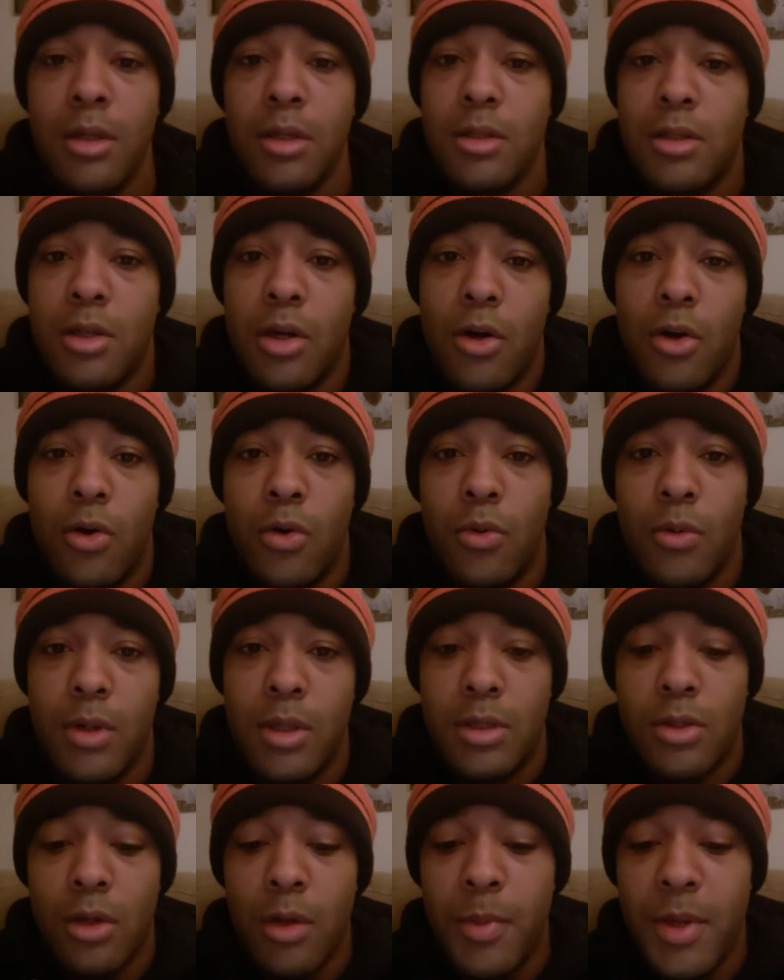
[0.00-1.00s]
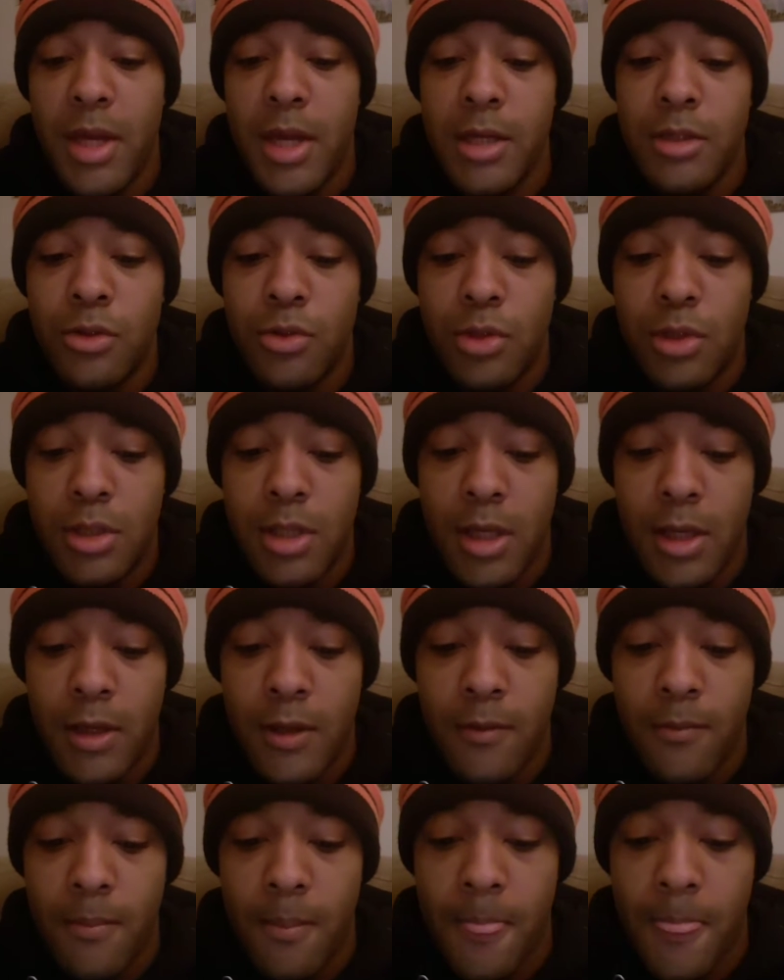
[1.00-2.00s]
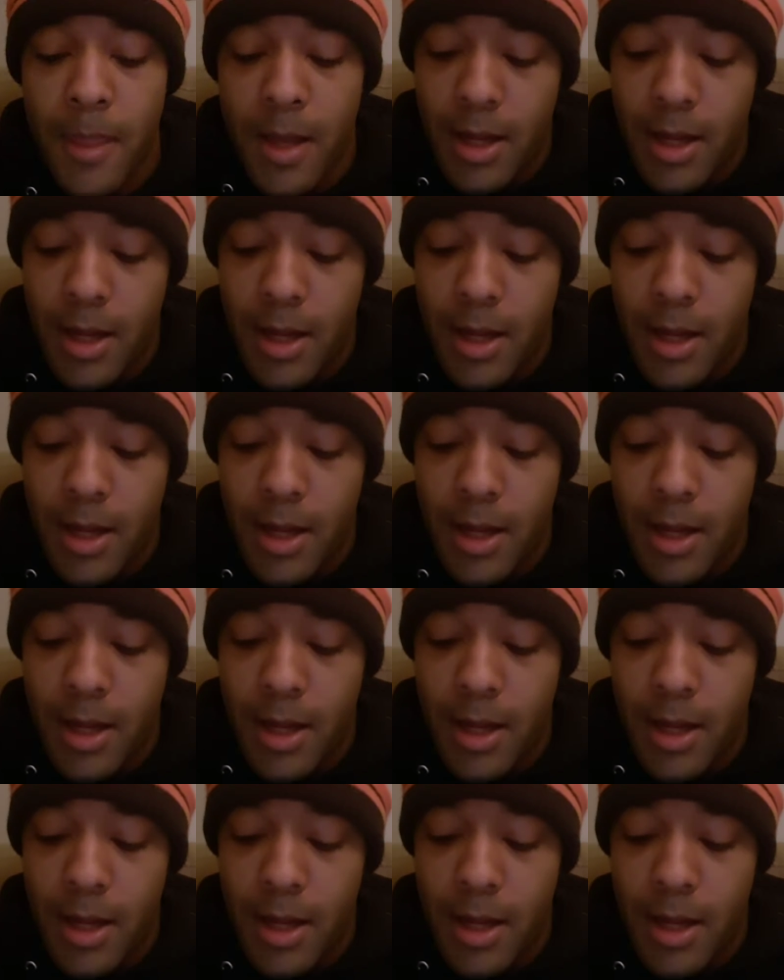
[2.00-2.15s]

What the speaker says: So it's going to be interesting